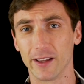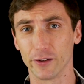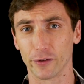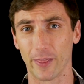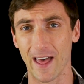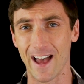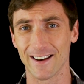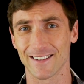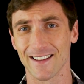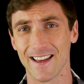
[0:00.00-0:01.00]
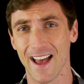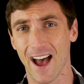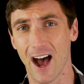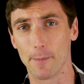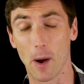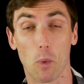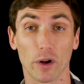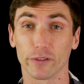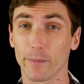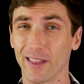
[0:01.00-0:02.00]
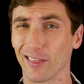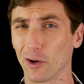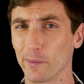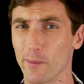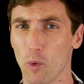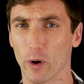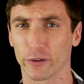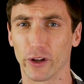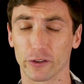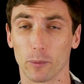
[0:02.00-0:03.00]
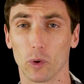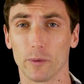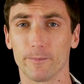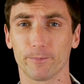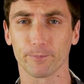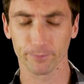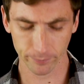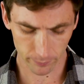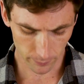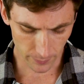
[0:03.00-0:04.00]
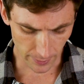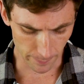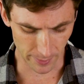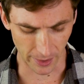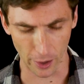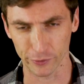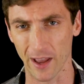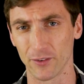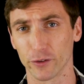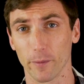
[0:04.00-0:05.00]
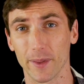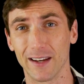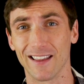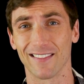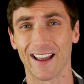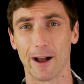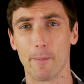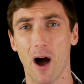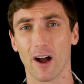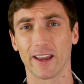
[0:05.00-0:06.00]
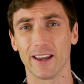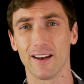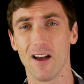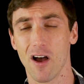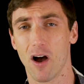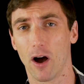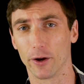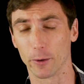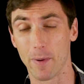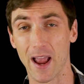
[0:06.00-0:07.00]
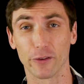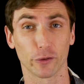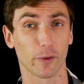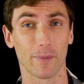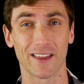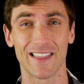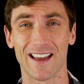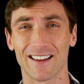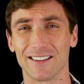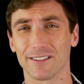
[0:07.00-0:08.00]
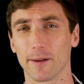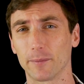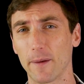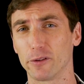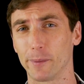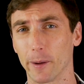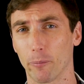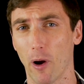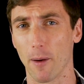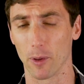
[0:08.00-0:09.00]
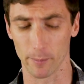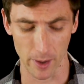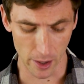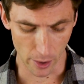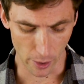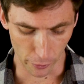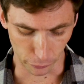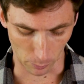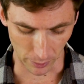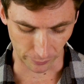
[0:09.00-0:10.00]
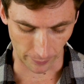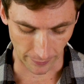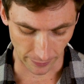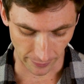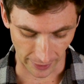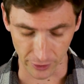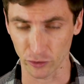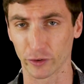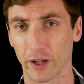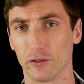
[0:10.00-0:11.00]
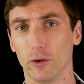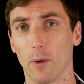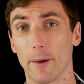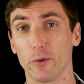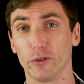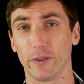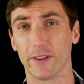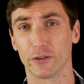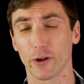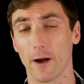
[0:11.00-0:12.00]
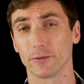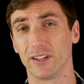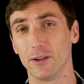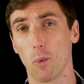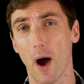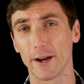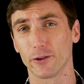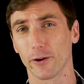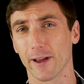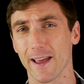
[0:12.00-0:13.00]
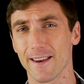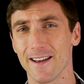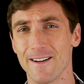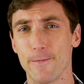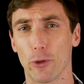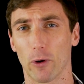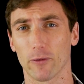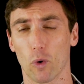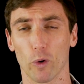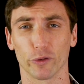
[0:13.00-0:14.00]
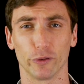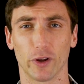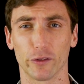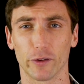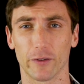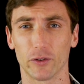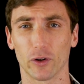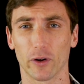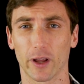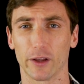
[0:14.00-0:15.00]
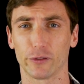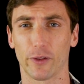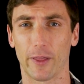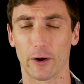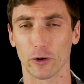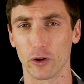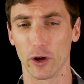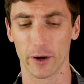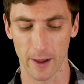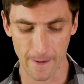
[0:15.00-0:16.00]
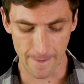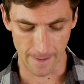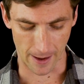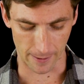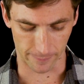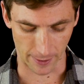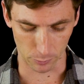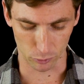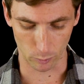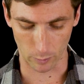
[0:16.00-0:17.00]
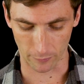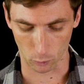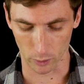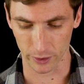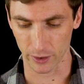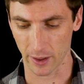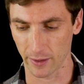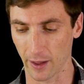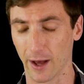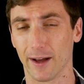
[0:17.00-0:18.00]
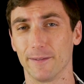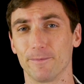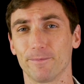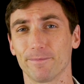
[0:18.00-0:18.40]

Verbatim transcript: is that um, I wanted something a little bit more accessible because having something in like a pocket on your pants or something like that could sometimes be a problem. So I want something that I could just get to. I'm using the Soft T Wide Tourniquet. There are, of course, tons of different tourniquets that are good. Uh, find whichever one uh,